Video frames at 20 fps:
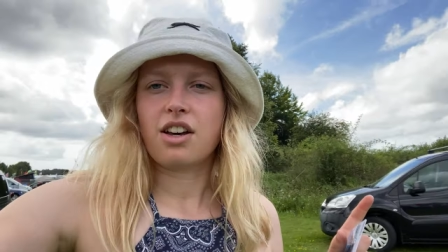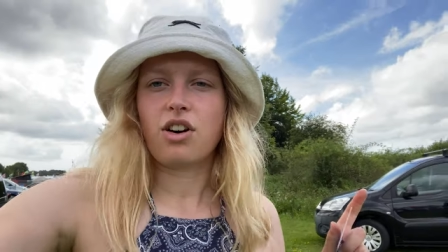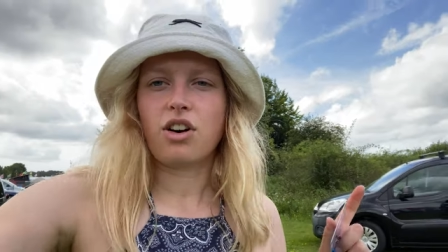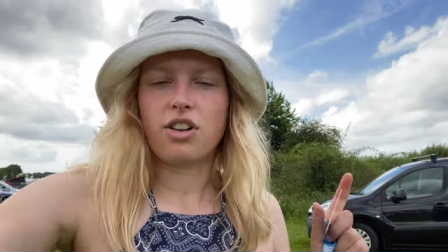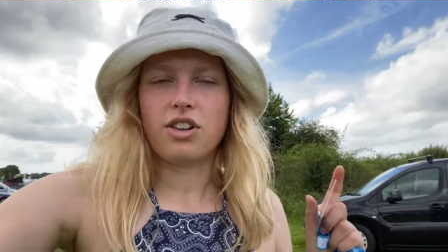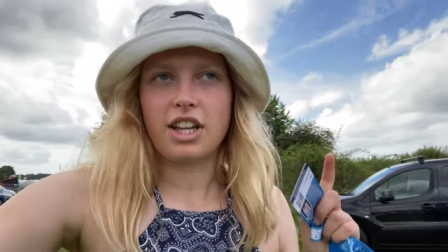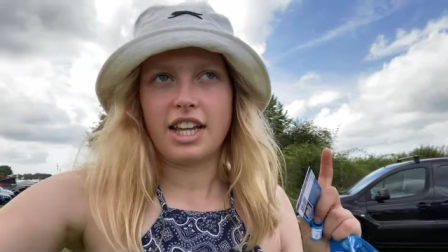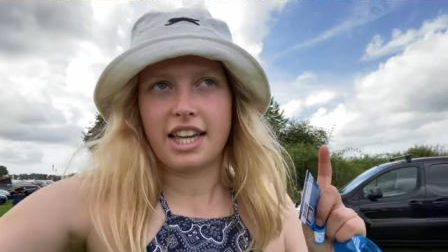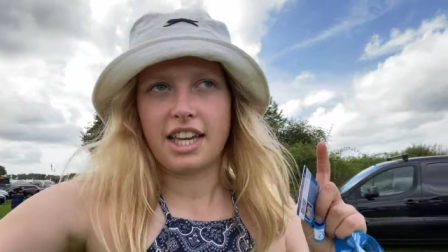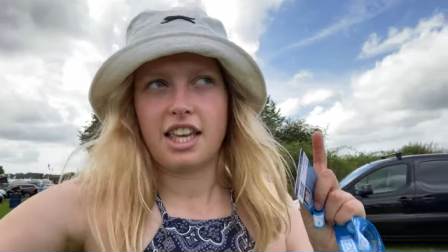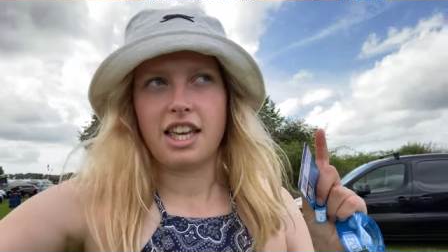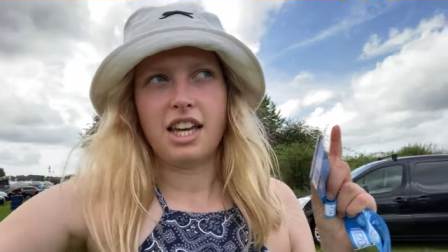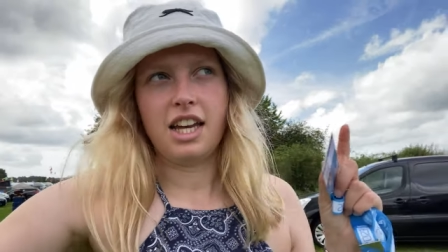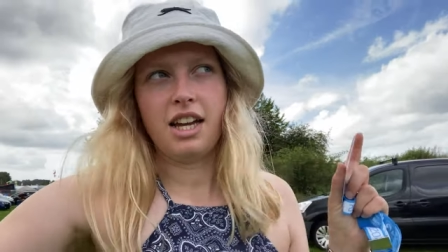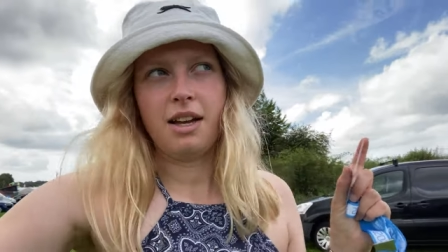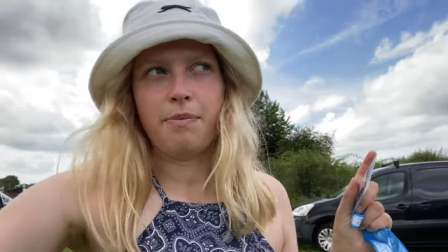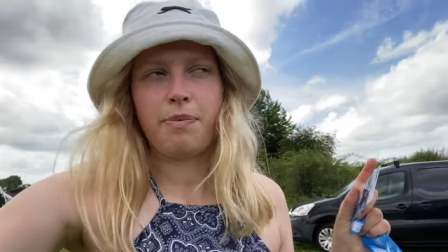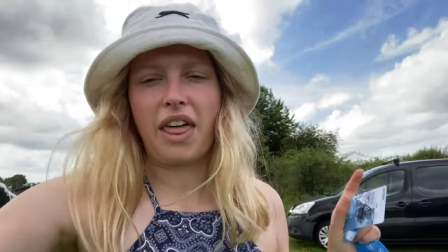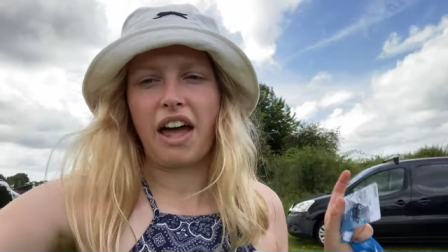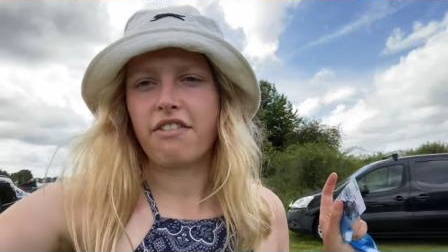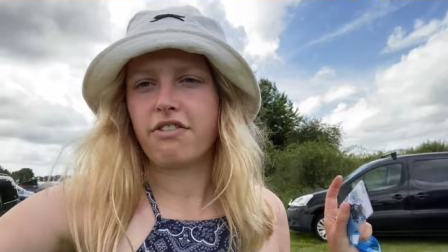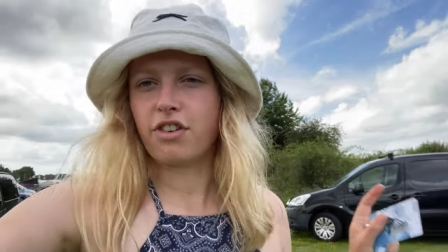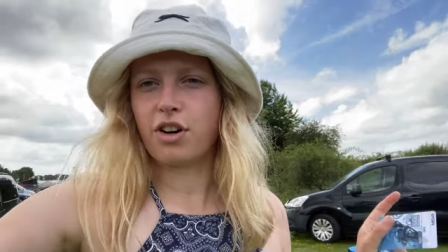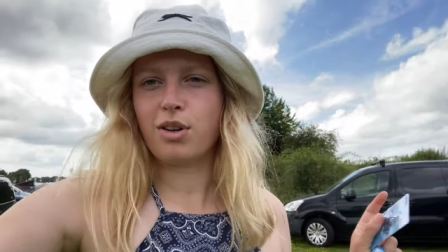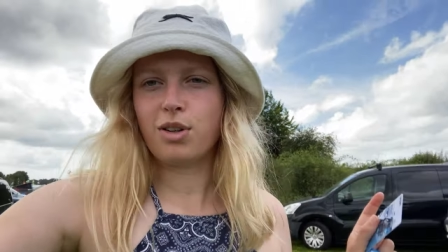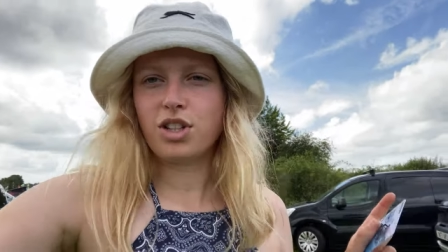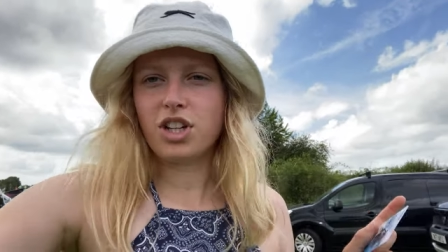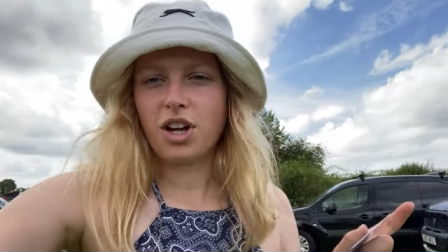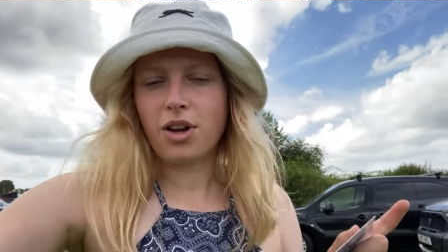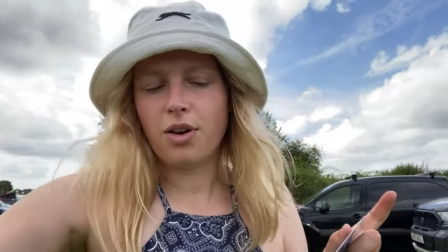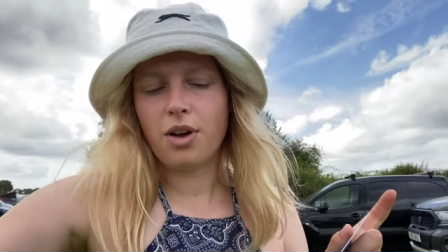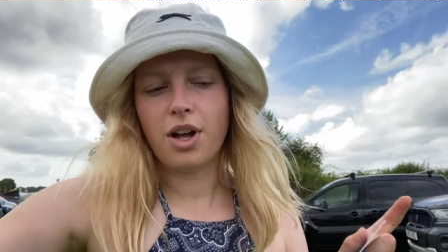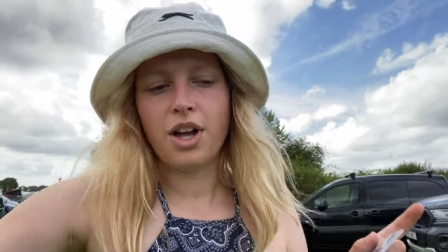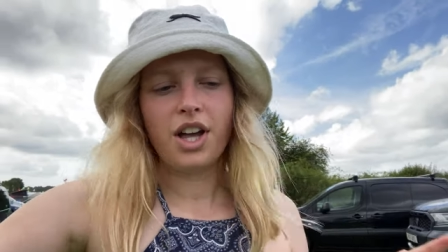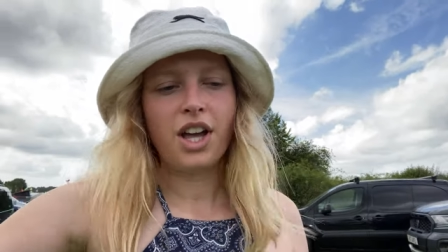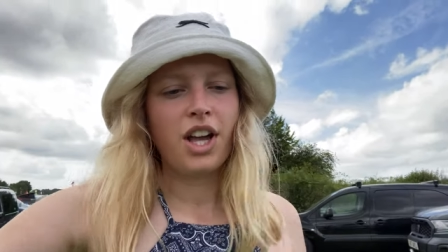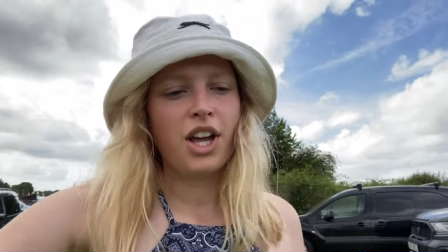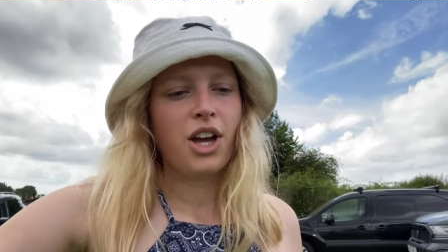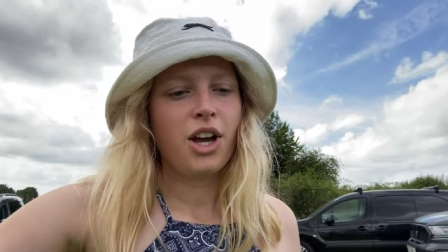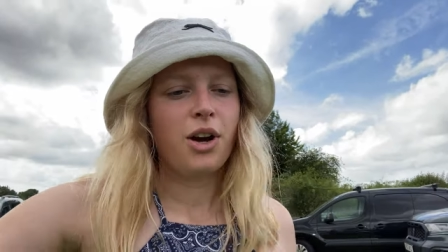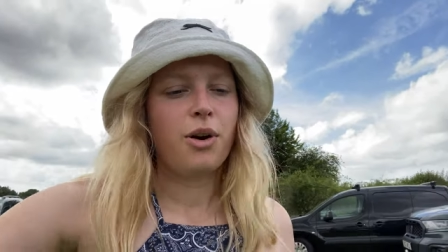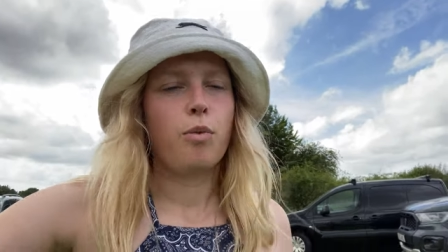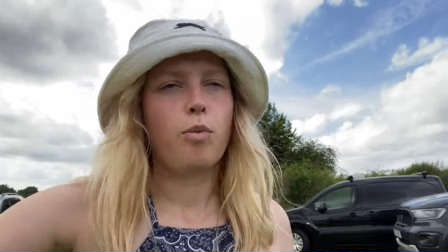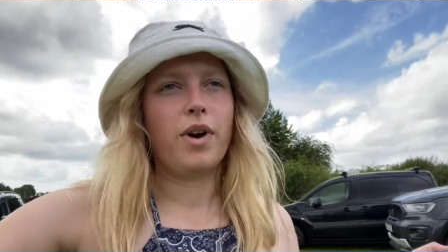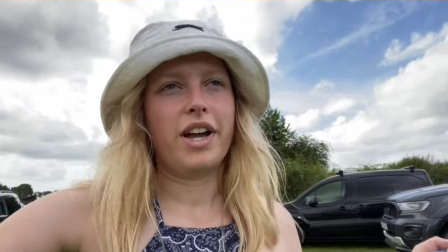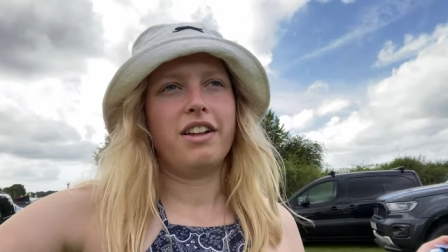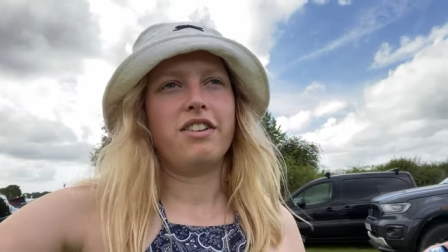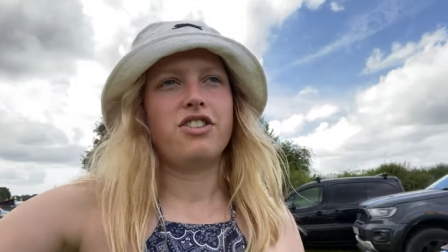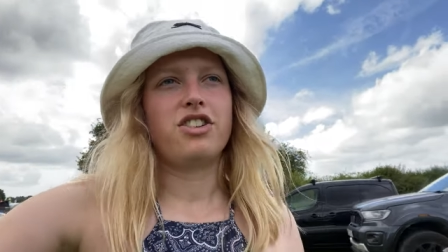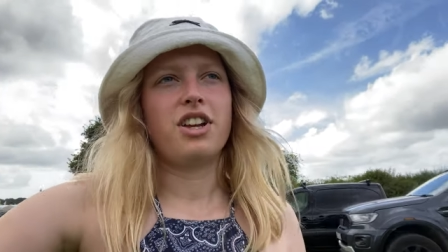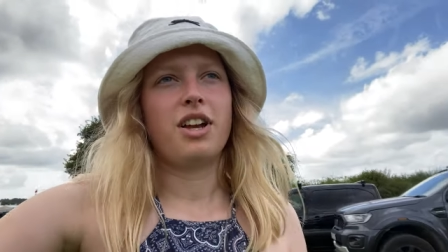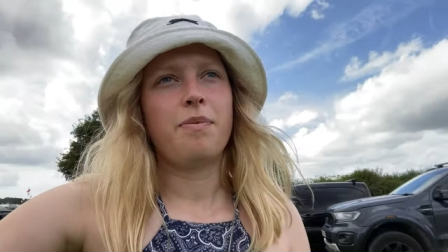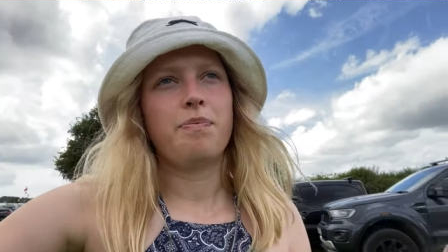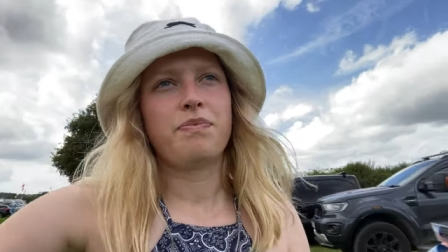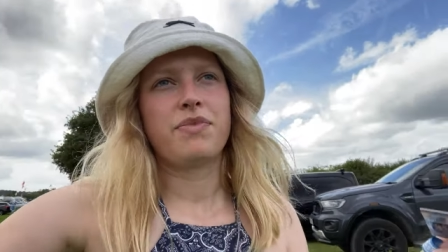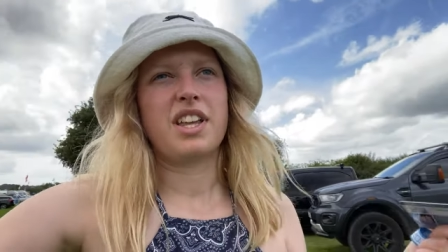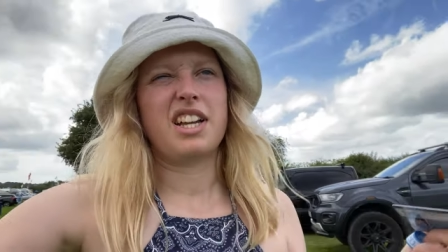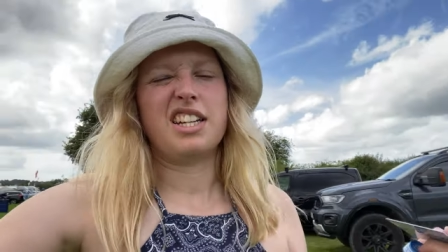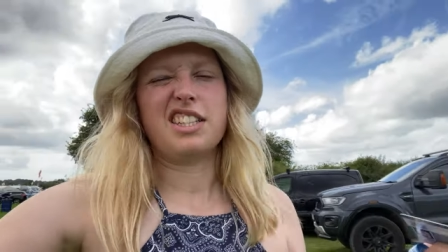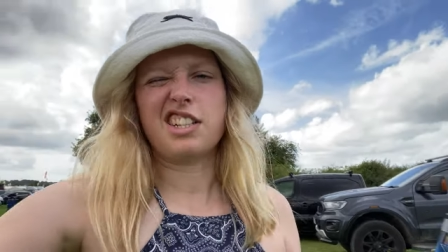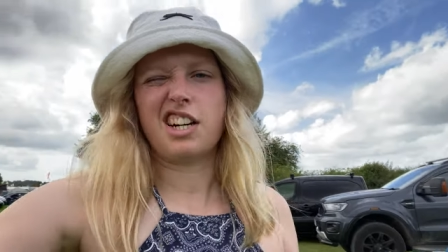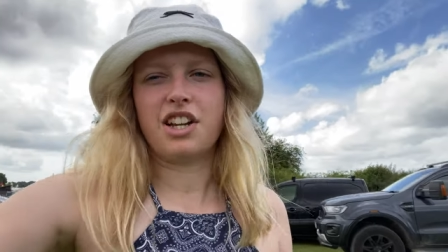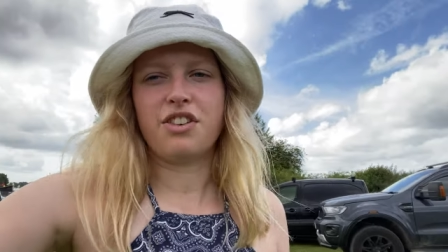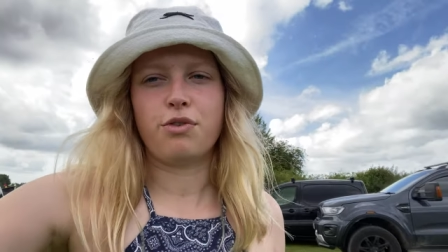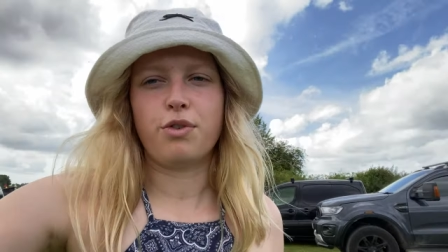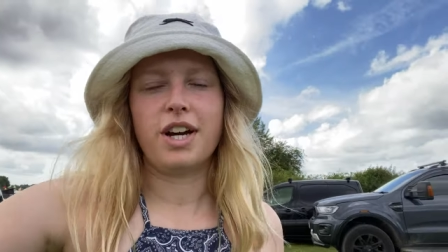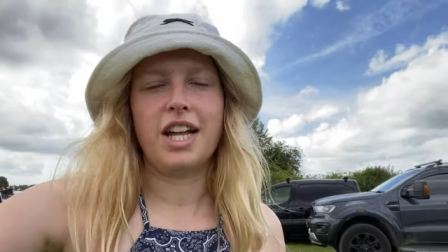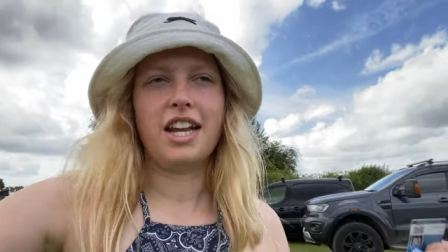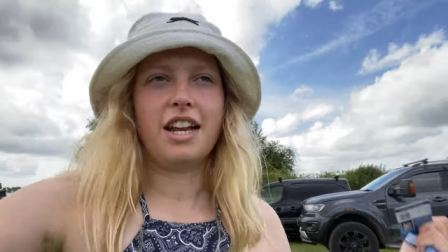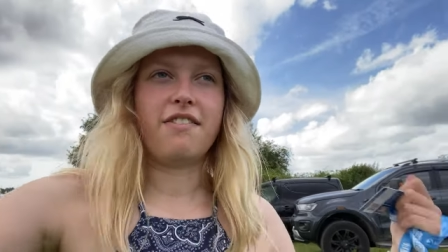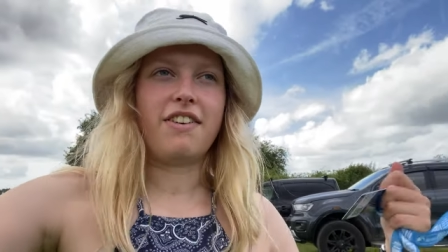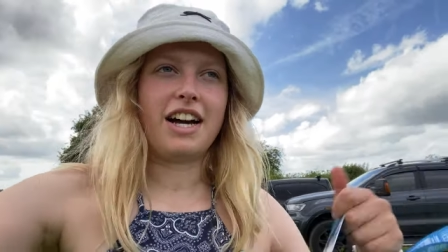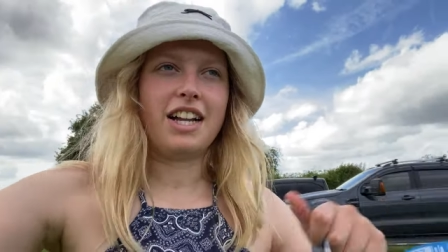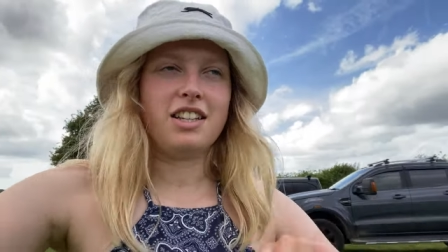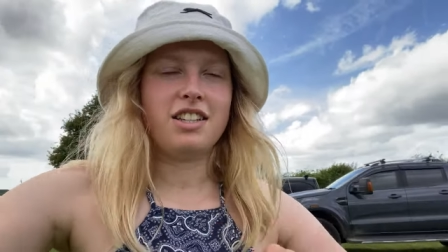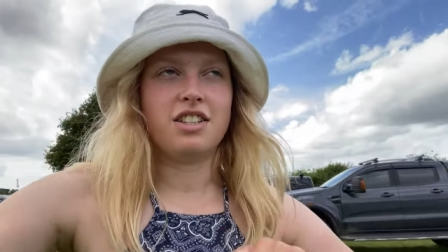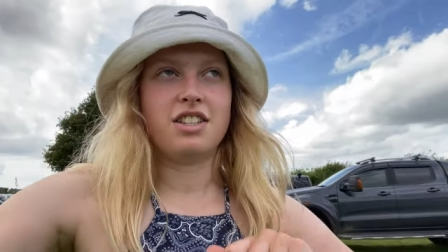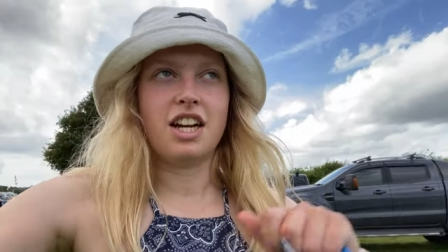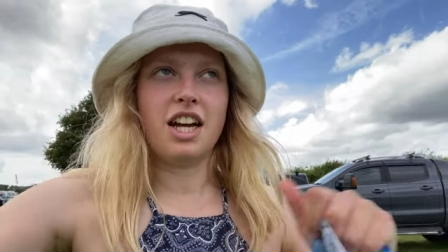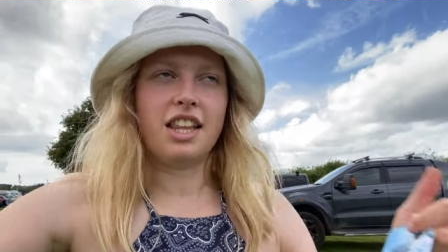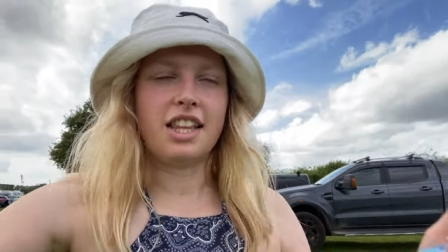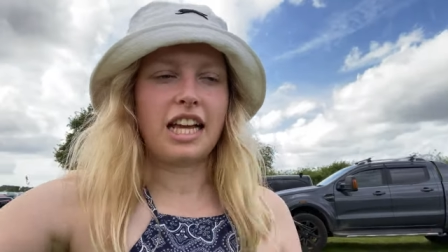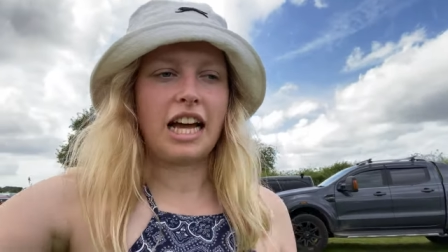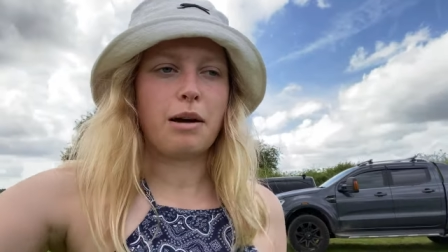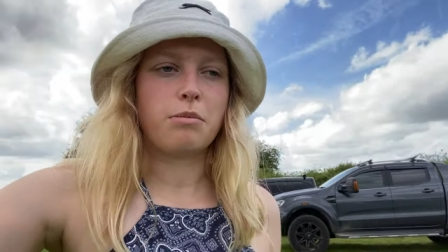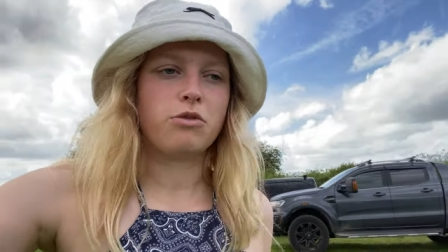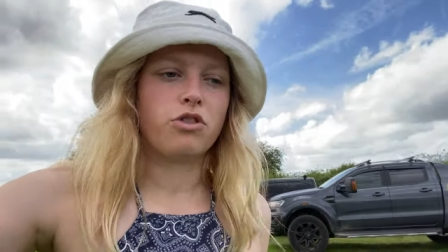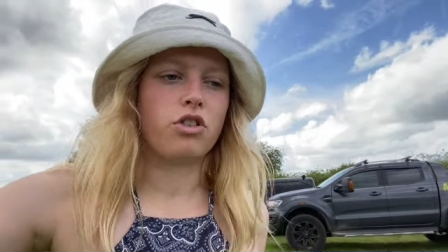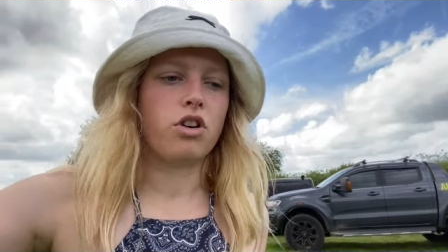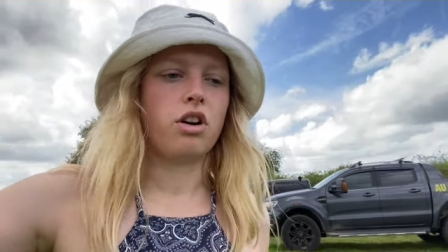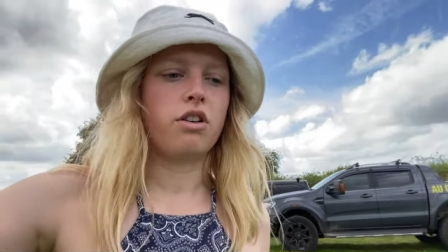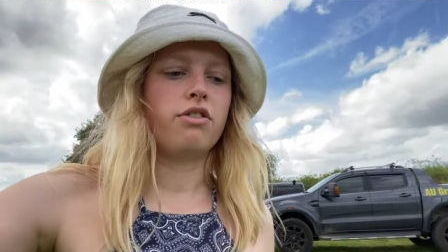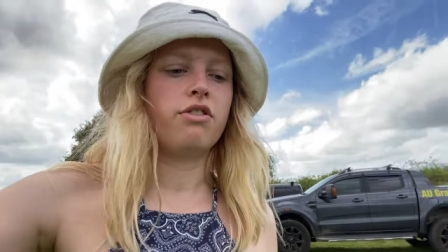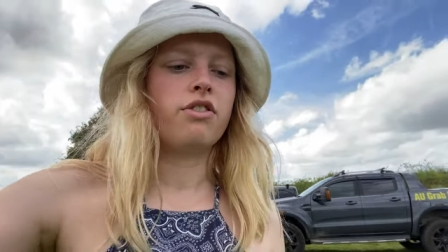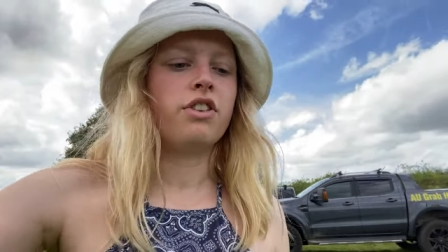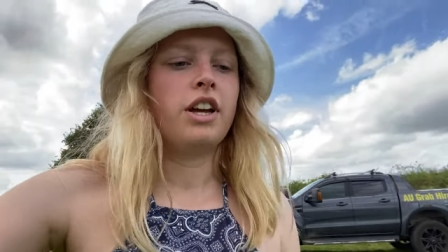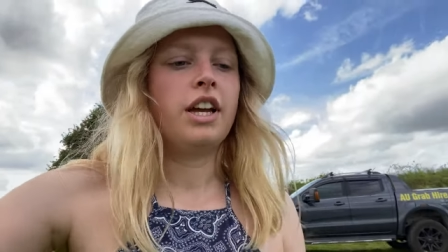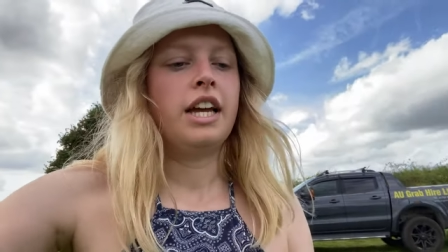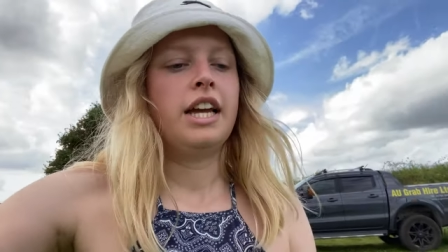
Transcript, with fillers: on like that photo, which is kind of weird and I've had to turn the camera off